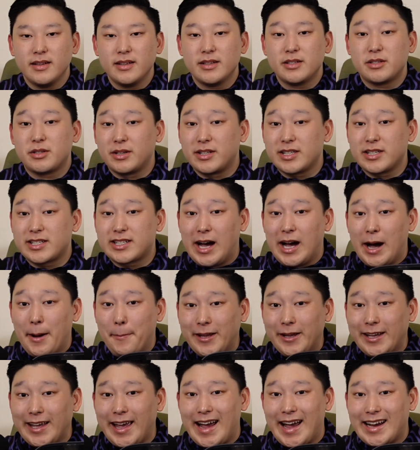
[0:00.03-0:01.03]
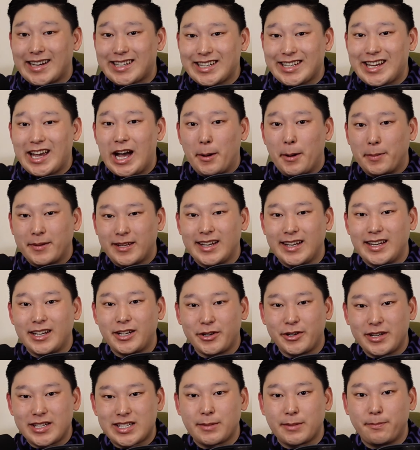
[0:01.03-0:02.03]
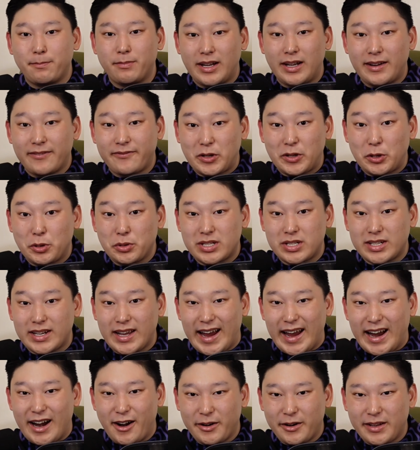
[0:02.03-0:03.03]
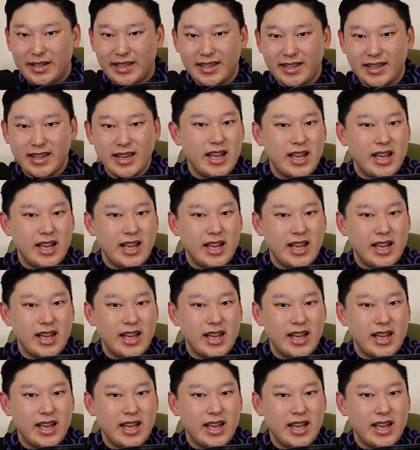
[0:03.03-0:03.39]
So does cupping actually help to increase the blood flow to the area,